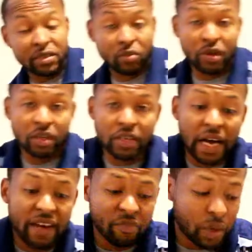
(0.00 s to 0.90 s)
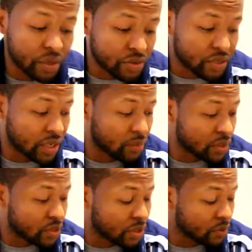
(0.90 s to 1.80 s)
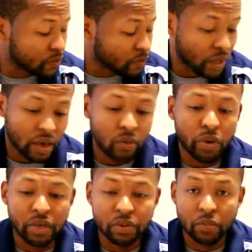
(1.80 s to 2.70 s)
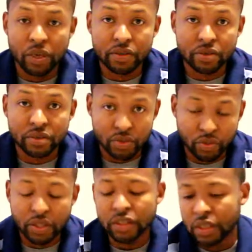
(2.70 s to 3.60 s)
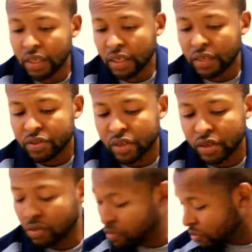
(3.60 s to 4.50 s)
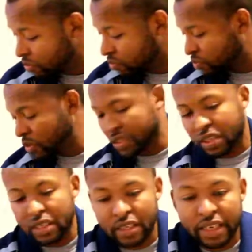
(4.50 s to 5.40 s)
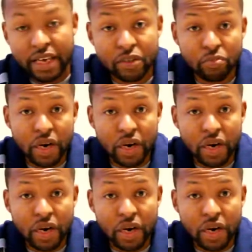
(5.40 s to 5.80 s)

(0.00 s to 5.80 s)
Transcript: as well. I have monitors coming, so I'm waiting on the monitors as well. So let's get the next